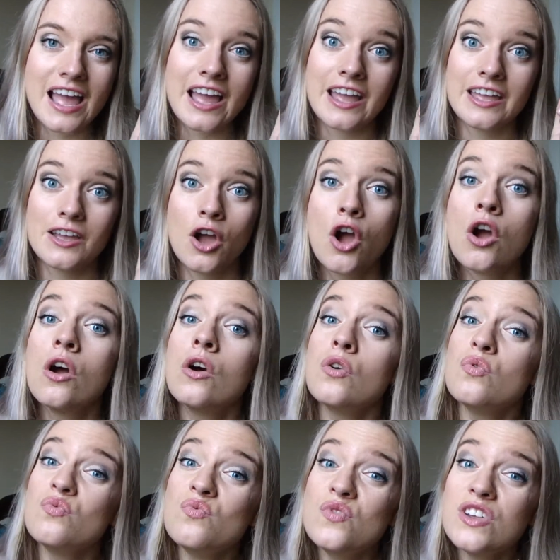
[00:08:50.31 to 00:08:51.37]
I
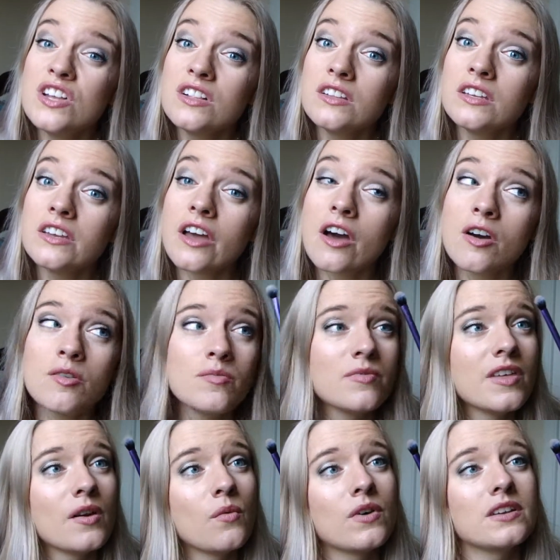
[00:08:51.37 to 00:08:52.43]
really hope
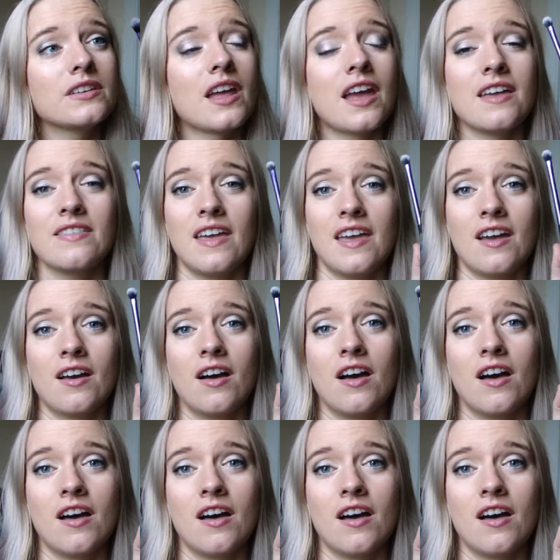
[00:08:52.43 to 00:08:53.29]
that one day they